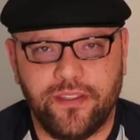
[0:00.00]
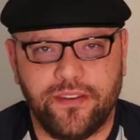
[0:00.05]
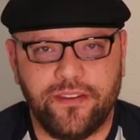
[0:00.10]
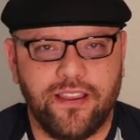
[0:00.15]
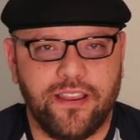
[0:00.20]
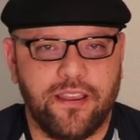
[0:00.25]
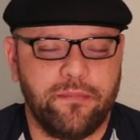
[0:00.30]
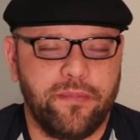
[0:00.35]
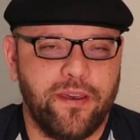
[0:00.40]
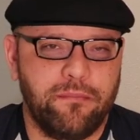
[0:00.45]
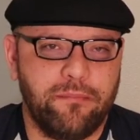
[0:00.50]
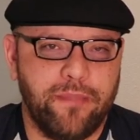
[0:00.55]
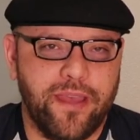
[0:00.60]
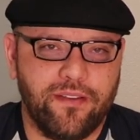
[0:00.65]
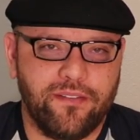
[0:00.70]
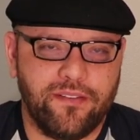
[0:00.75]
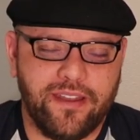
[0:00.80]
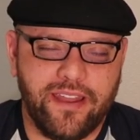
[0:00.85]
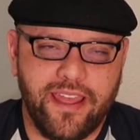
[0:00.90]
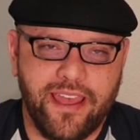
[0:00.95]
They talk about
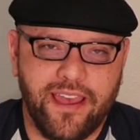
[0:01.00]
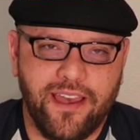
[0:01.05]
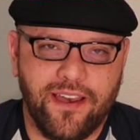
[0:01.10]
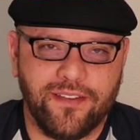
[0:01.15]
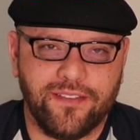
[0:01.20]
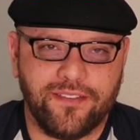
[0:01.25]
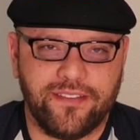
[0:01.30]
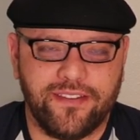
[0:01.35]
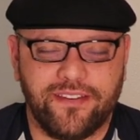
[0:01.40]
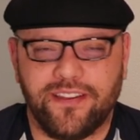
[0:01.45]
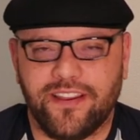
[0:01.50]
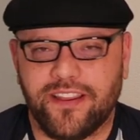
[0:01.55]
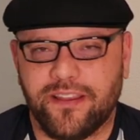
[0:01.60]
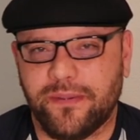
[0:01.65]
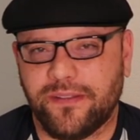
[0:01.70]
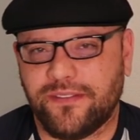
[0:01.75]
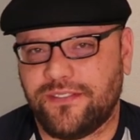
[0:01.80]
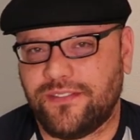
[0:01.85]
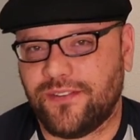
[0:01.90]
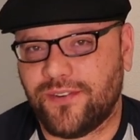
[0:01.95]
Mountain House. They talk
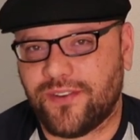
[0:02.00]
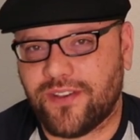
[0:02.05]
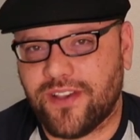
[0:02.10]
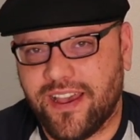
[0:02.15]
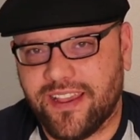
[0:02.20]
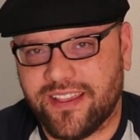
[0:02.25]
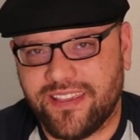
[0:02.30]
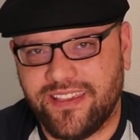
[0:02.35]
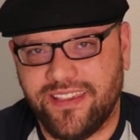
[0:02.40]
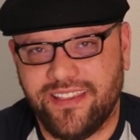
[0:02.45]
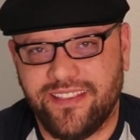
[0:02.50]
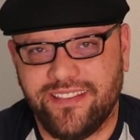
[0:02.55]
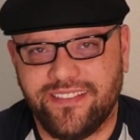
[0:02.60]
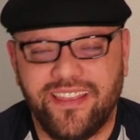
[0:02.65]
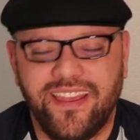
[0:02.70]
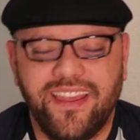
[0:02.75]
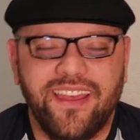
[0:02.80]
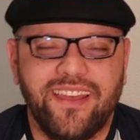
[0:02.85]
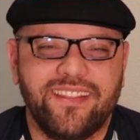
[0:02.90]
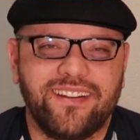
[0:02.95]
about silcock
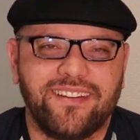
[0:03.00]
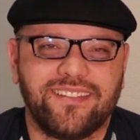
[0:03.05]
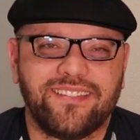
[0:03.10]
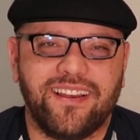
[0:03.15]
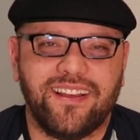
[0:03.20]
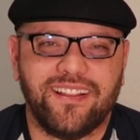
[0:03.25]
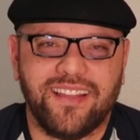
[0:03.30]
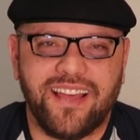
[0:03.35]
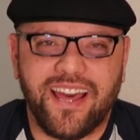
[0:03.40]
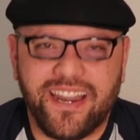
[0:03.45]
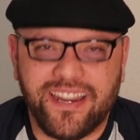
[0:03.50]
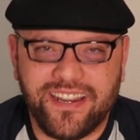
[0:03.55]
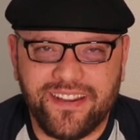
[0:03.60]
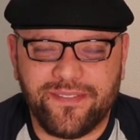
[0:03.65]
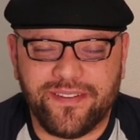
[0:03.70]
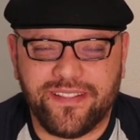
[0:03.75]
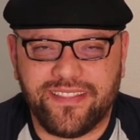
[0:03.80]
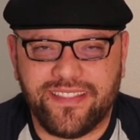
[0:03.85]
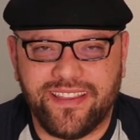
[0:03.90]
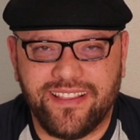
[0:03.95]
Keys. There's a lot of
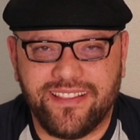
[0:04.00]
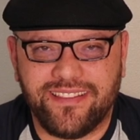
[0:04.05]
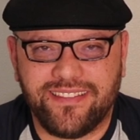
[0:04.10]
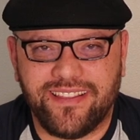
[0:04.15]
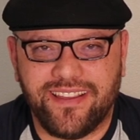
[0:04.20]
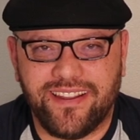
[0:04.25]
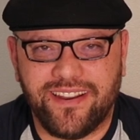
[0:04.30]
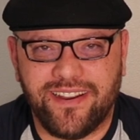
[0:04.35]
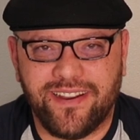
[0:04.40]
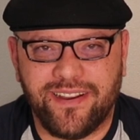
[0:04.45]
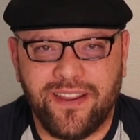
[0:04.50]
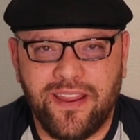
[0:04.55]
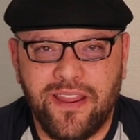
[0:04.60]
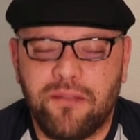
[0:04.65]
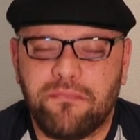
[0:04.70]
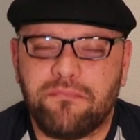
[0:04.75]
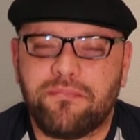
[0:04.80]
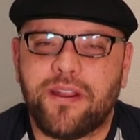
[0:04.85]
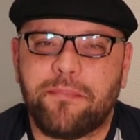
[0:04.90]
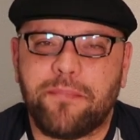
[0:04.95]
different things that are
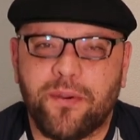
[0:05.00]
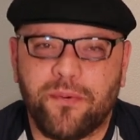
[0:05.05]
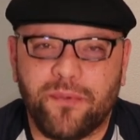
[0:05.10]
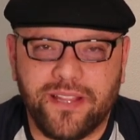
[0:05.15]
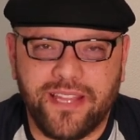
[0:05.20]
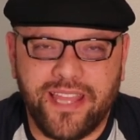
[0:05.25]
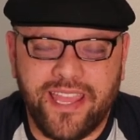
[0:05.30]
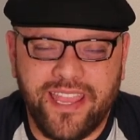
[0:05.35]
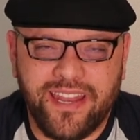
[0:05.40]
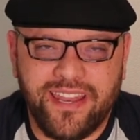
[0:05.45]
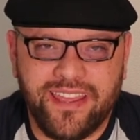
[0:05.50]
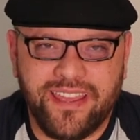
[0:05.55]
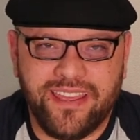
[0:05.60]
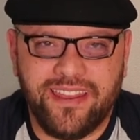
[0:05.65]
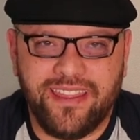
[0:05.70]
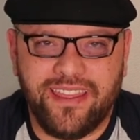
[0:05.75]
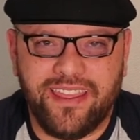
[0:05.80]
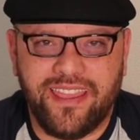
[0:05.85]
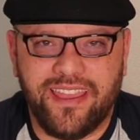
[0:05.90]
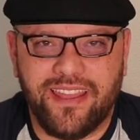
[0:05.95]
prepper related
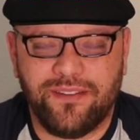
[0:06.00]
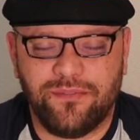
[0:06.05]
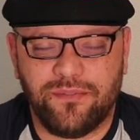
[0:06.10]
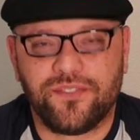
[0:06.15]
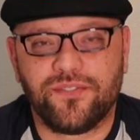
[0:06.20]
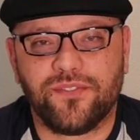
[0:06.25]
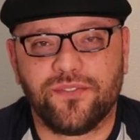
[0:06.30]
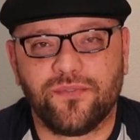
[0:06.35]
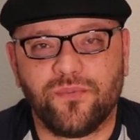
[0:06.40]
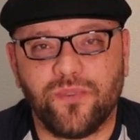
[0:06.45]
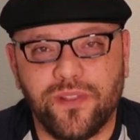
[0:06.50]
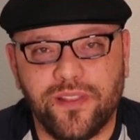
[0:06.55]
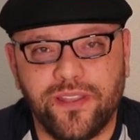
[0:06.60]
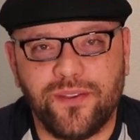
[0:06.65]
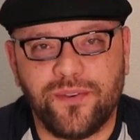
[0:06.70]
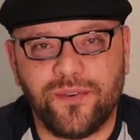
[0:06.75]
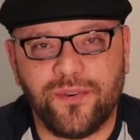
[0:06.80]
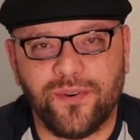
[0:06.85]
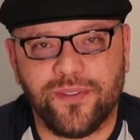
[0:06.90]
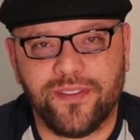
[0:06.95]
did, and which is really
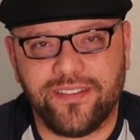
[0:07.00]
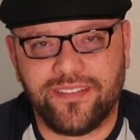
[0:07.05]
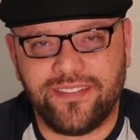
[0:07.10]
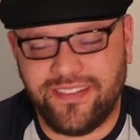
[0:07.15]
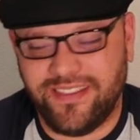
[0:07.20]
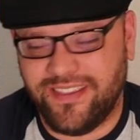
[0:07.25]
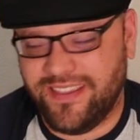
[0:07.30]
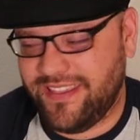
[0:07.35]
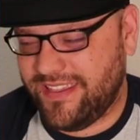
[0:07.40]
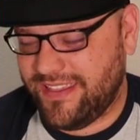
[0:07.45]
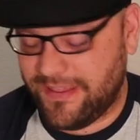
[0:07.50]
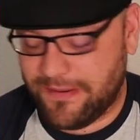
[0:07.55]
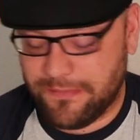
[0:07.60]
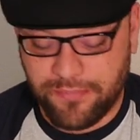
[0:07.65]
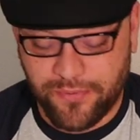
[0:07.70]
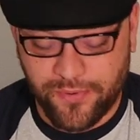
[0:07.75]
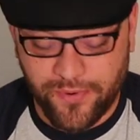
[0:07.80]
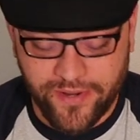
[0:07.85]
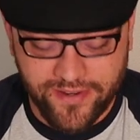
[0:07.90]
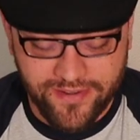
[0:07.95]
cool to see
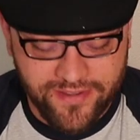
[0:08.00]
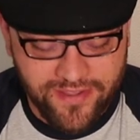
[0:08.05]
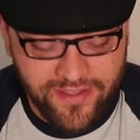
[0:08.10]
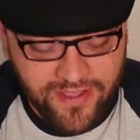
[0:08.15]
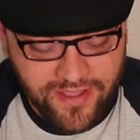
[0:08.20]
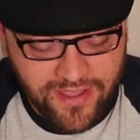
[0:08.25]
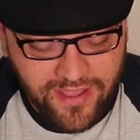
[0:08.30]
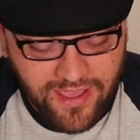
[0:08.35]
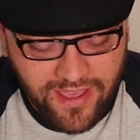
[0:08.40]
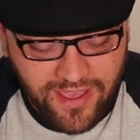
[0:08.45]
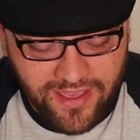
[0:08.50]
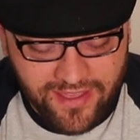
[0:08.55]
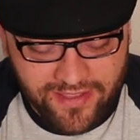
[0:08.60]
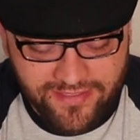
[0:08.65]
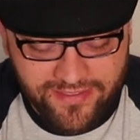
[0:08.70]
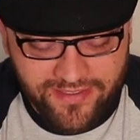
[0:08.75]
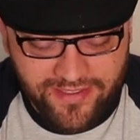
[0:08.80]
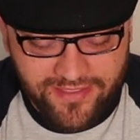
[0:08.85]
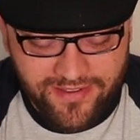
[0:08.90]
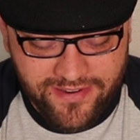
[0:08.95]
in print. Uh,
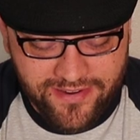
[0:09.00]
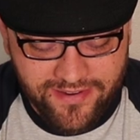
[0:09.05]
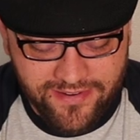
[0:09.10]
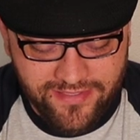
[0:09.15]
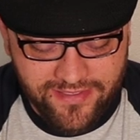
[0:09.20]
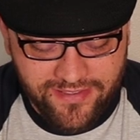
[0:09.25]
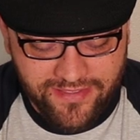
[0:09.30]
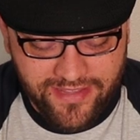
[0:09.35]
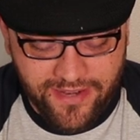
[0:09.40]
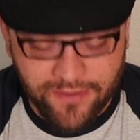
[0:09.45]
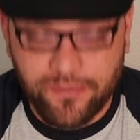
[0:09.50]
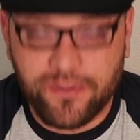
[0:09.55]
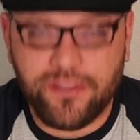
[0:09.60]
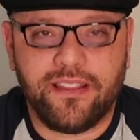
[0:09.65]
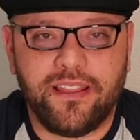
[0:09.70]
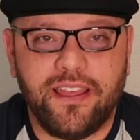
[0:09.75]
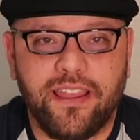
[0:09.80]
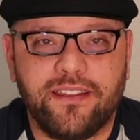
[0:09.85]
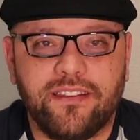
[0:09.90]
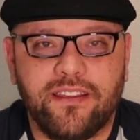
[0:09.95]
the other thing that I really
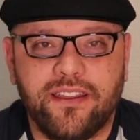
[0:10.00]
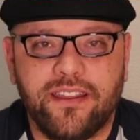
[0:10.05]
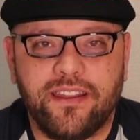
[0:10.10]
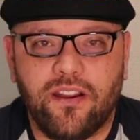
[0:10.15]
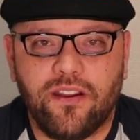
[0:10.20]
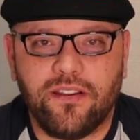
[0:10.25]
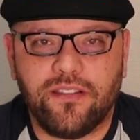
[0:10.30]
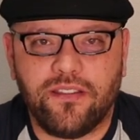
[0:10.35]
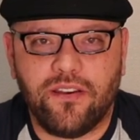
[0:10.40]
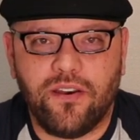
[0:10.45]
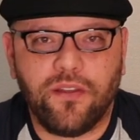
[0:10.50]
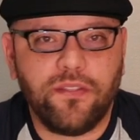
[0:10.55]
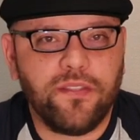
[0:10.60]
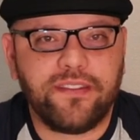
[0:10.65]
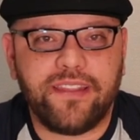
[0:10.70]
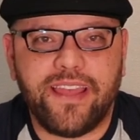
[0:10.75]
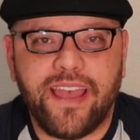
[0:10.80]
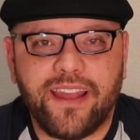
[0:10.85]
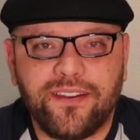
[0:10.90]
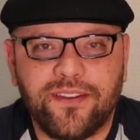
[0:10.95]
liked on it are the, all the
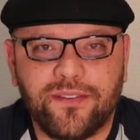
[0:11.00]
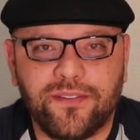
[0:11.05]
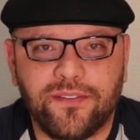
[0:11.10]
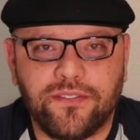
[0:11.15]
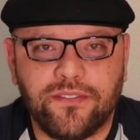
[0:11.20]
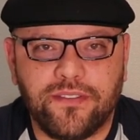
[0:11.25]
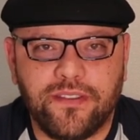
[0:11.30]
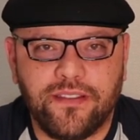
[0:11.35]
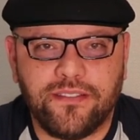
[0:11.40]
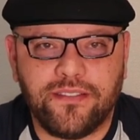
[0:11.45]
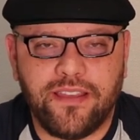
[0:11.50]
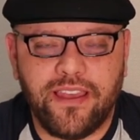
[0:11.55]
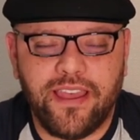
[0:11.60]
tactical scenes.